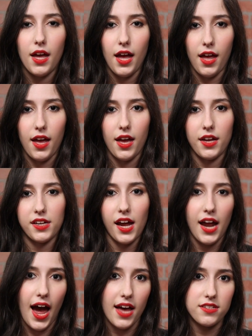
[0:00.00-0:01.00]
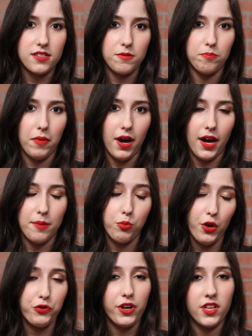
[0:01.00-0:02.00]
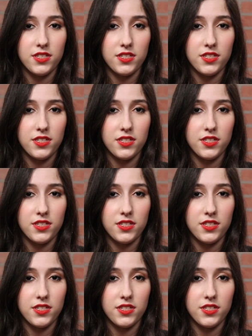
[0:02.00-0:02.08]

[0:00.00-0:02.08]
and I asked my boyfriend